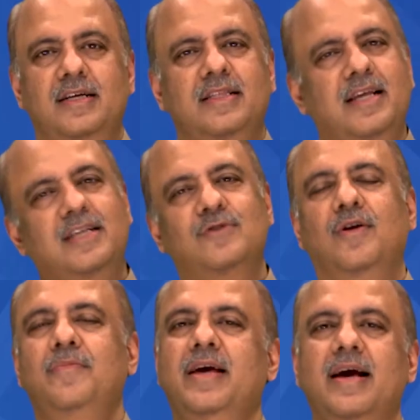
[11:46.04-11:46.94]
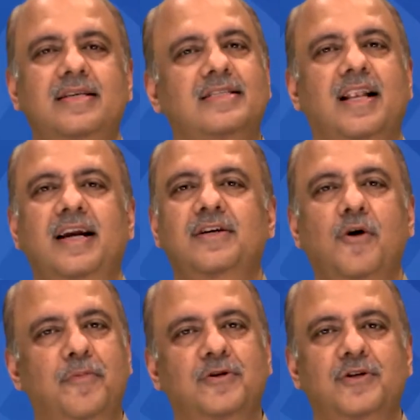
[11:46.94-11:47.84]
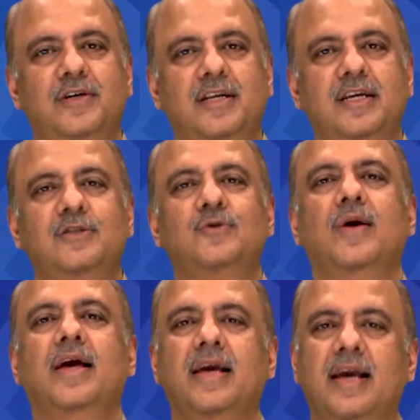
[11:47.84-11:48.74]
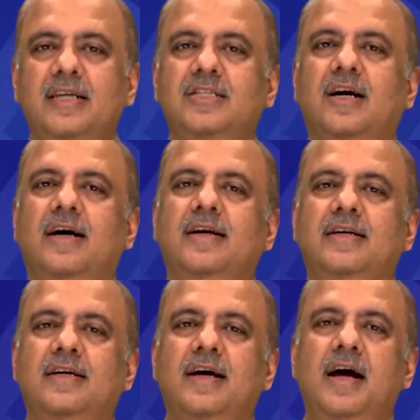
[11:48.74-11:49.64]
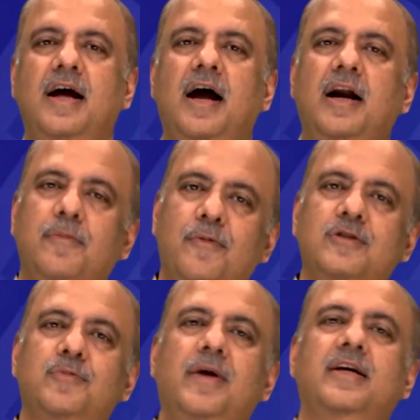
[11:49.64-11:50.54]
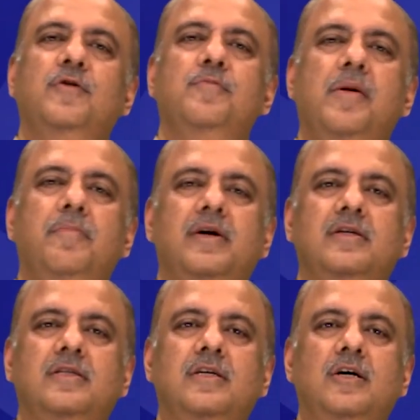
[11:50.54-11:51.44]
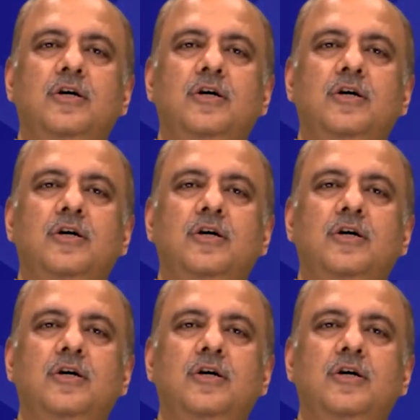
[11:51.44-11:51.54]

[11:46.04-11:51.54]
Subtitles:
These will be excellent opportunities to engage current and prospective members,